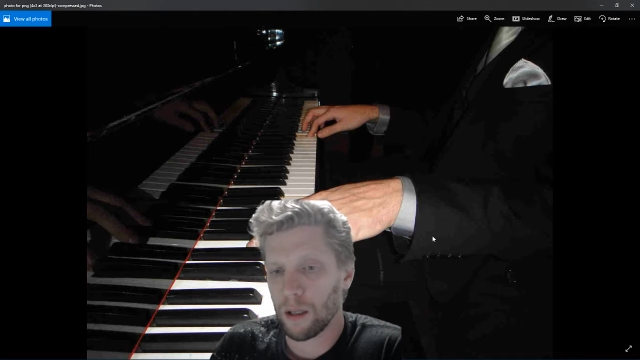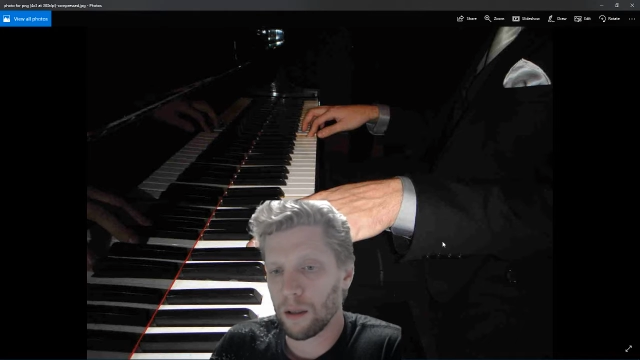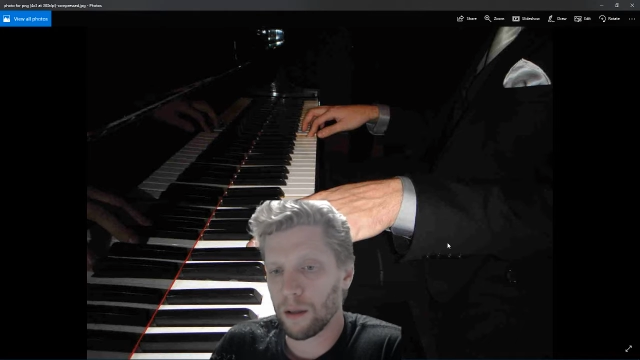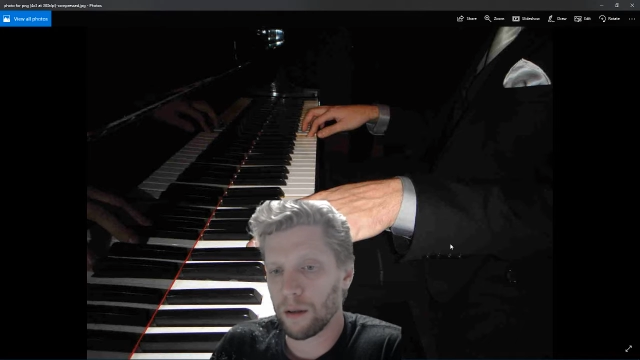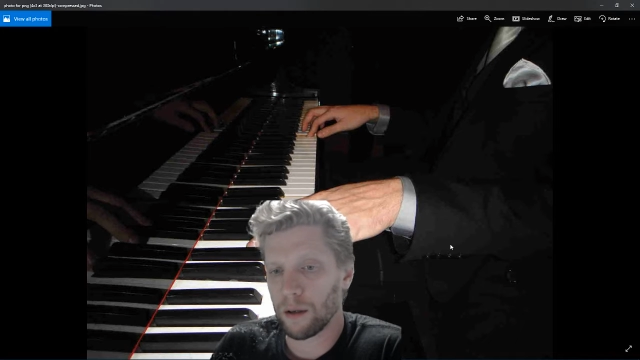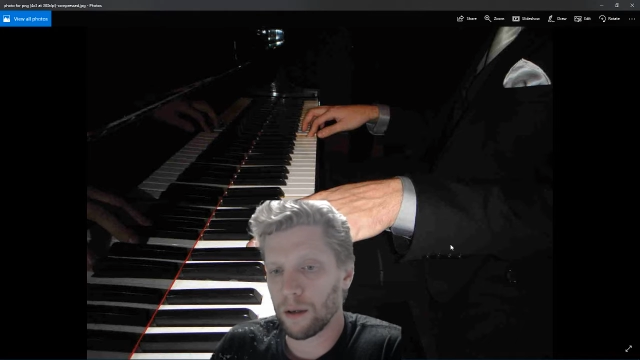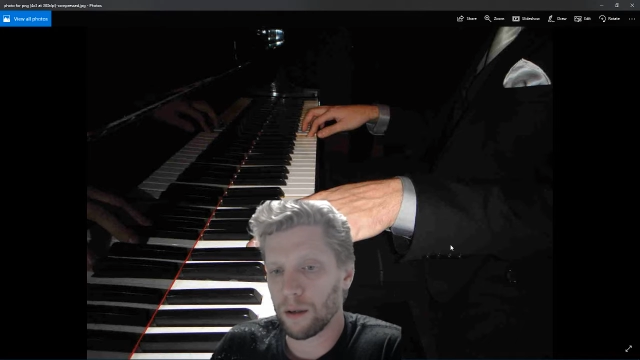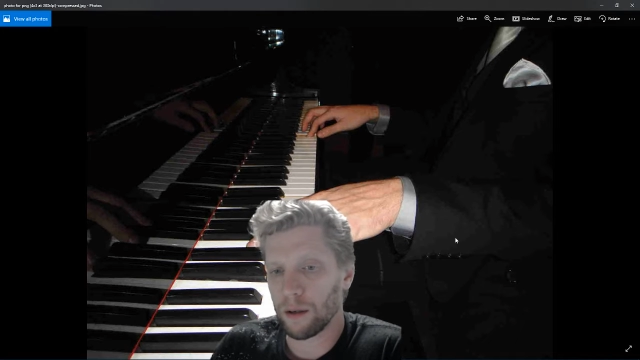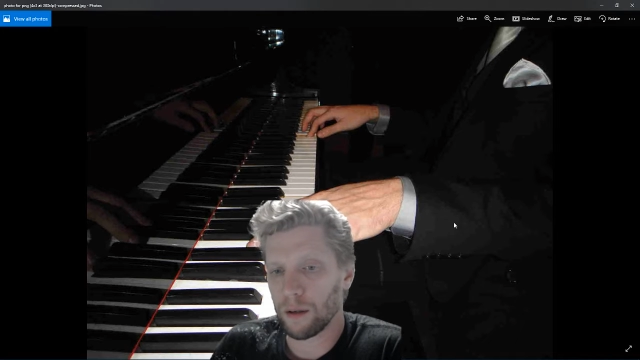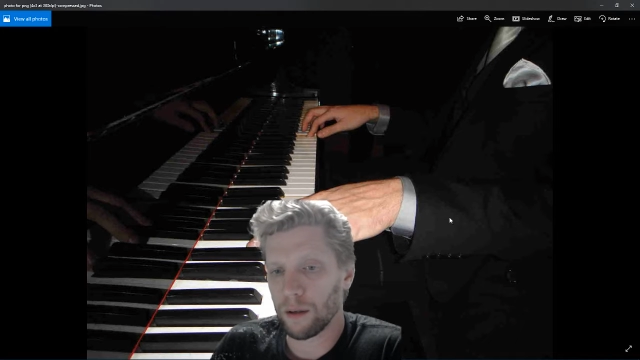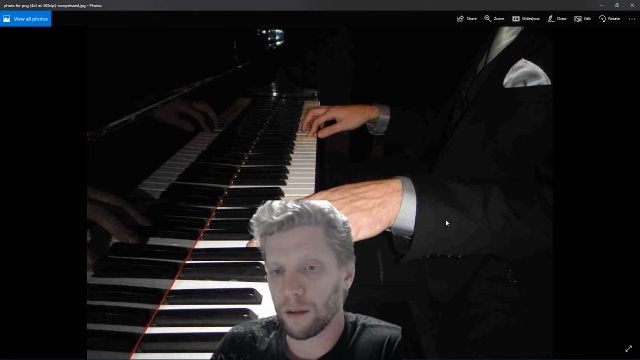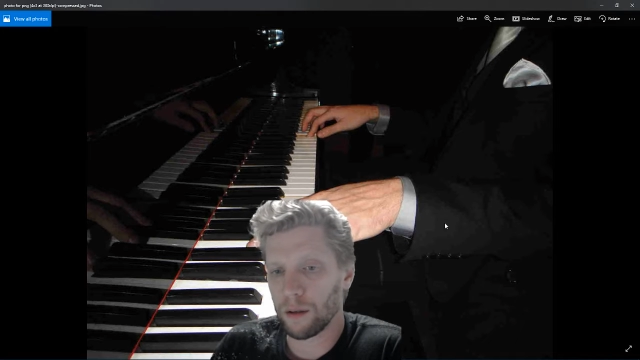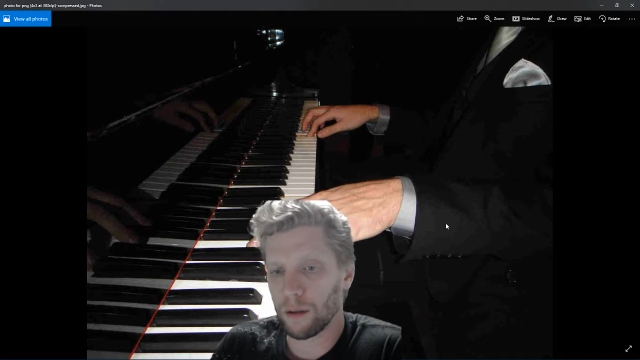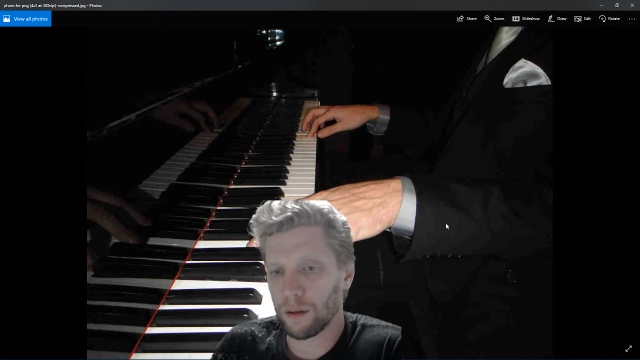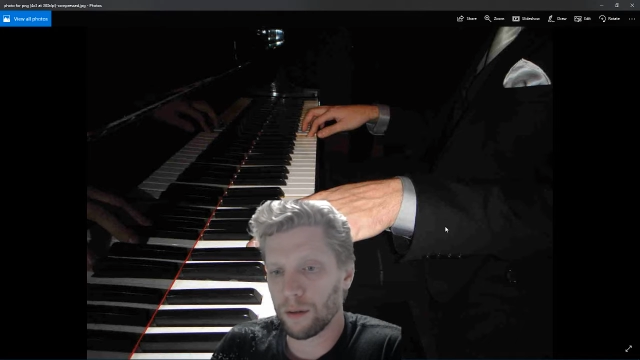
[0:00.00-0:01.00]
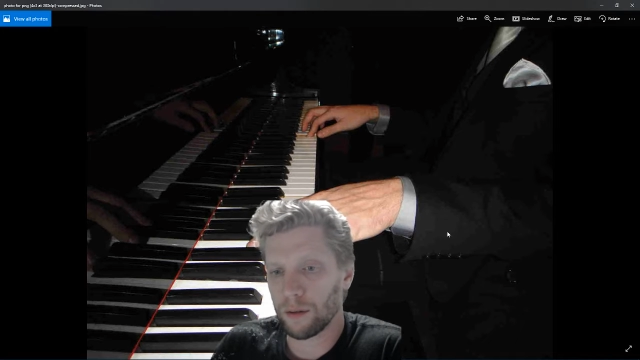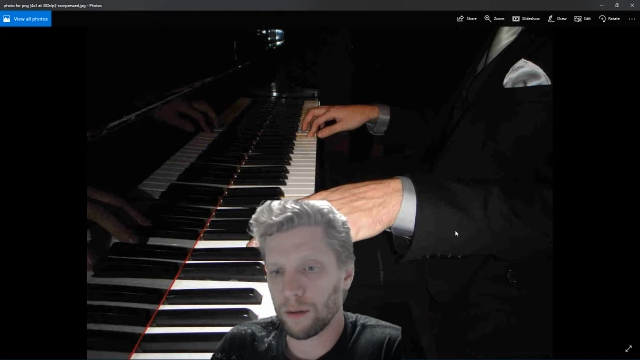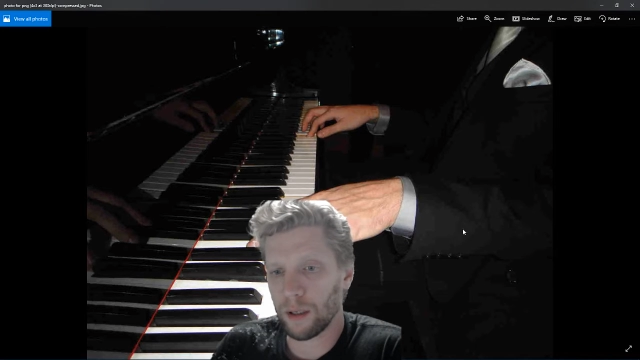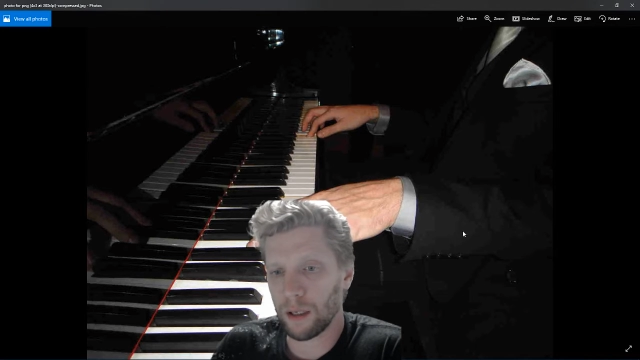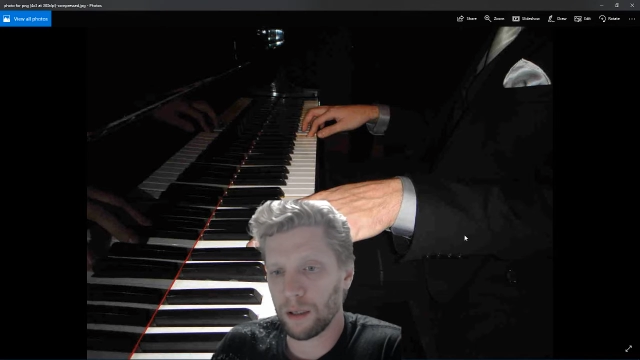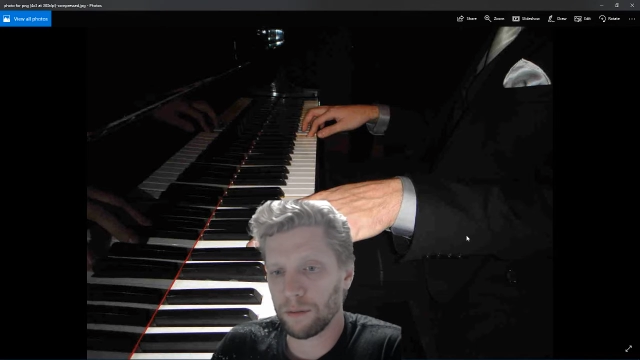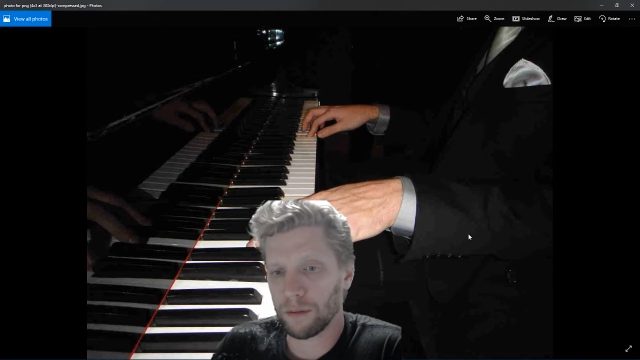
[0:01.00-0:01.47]
there it looks
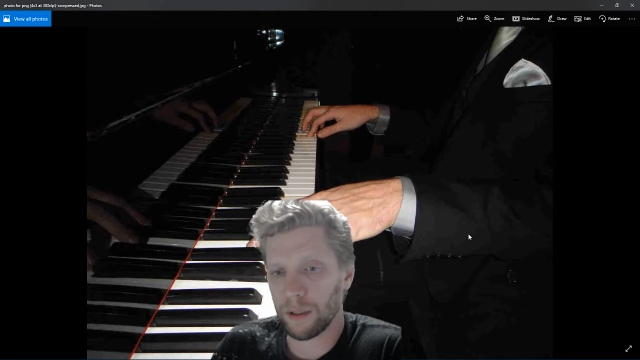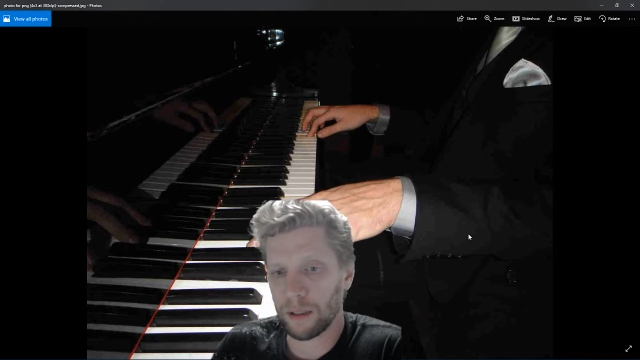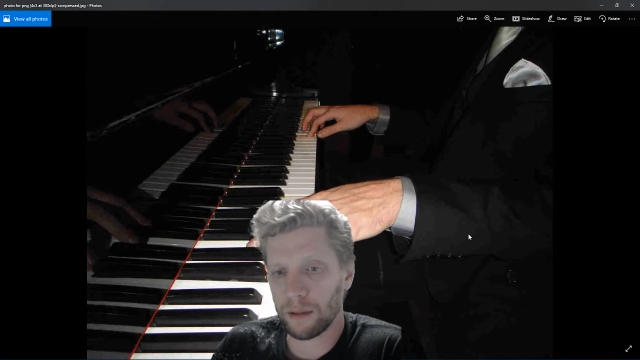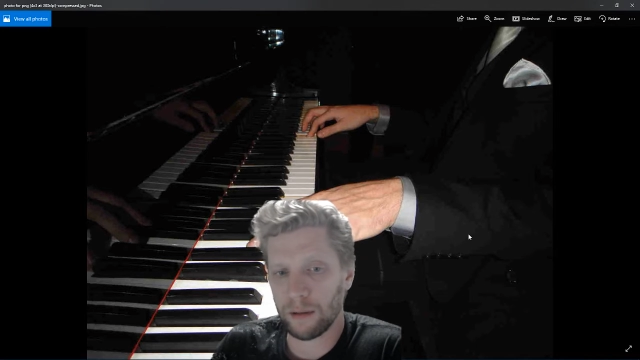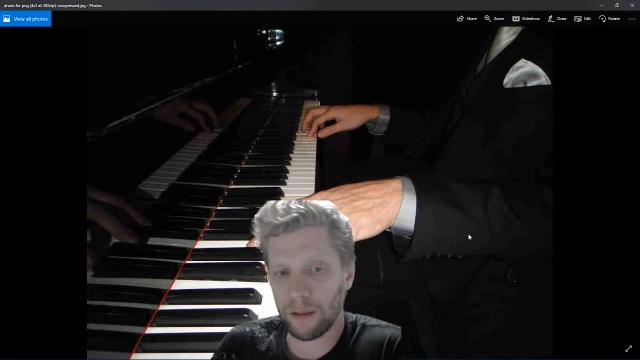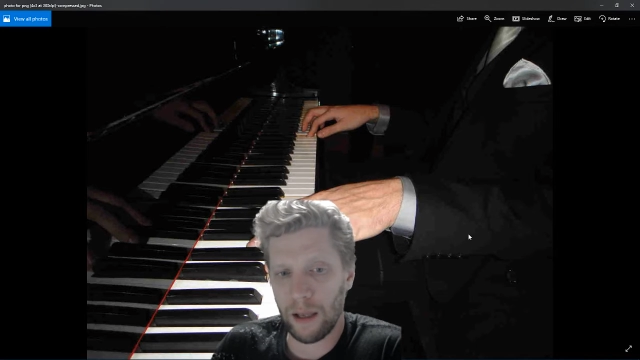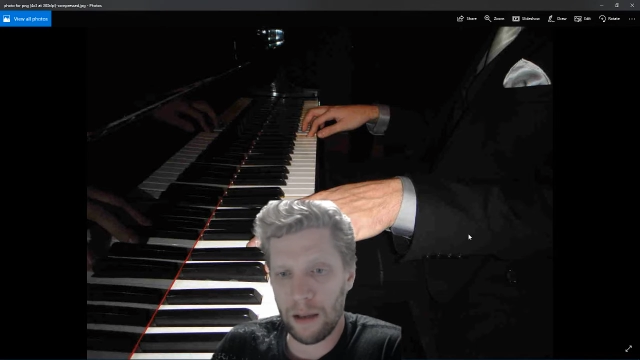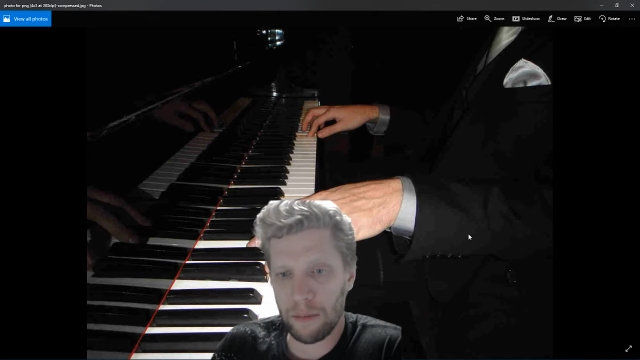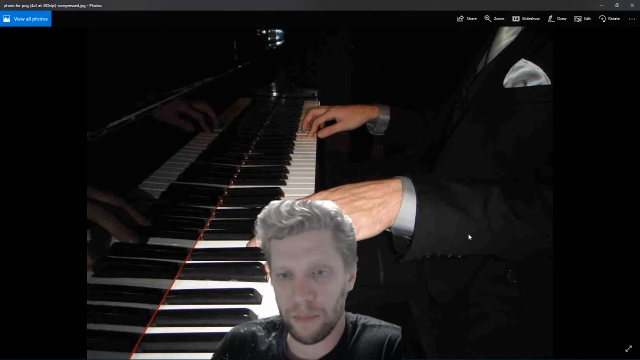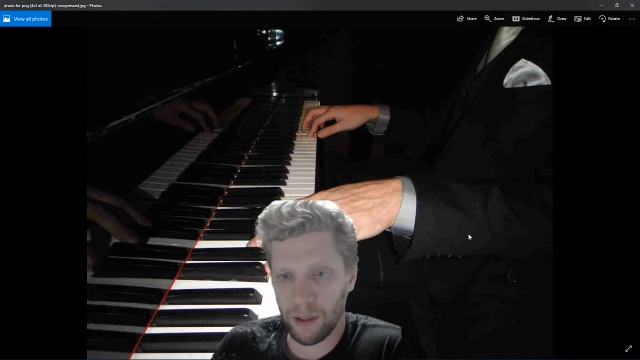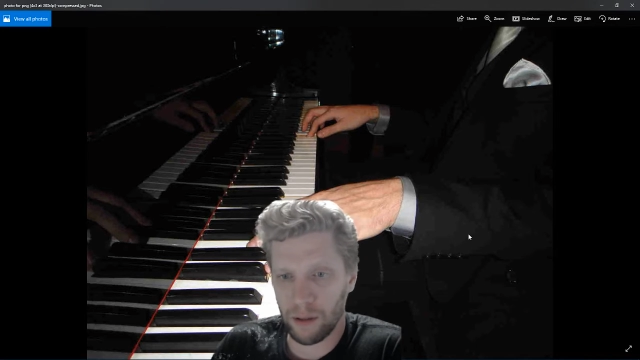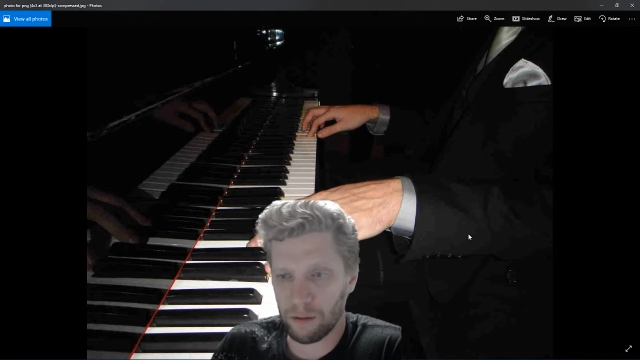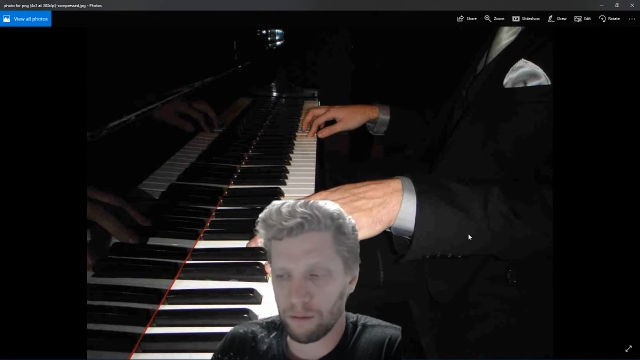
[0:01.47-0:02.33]
kind of like the 8-bit